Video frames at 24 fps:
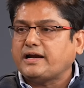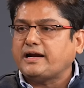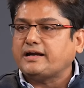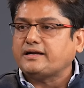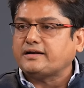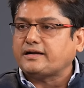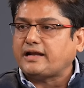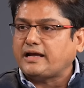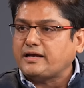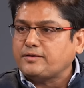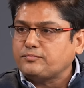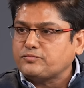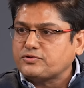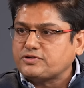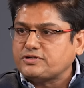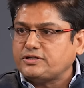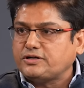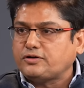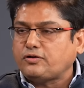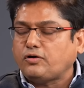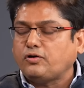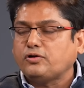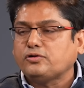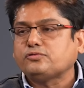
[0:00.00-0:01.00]
at times
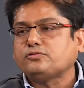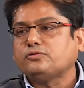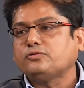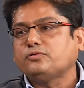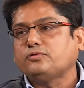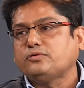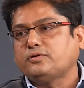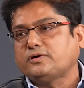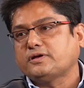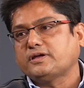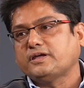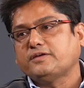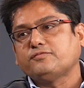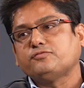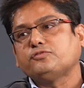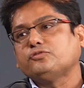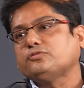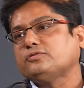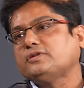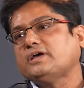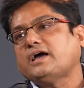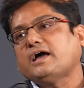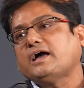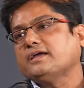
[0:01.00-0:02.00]
it also gives
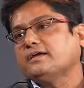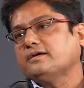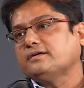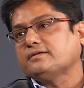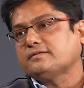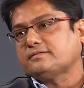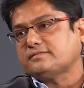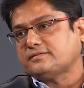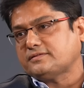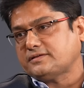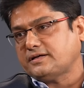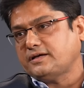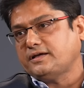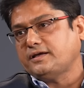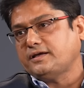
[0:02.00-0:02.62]
you the highest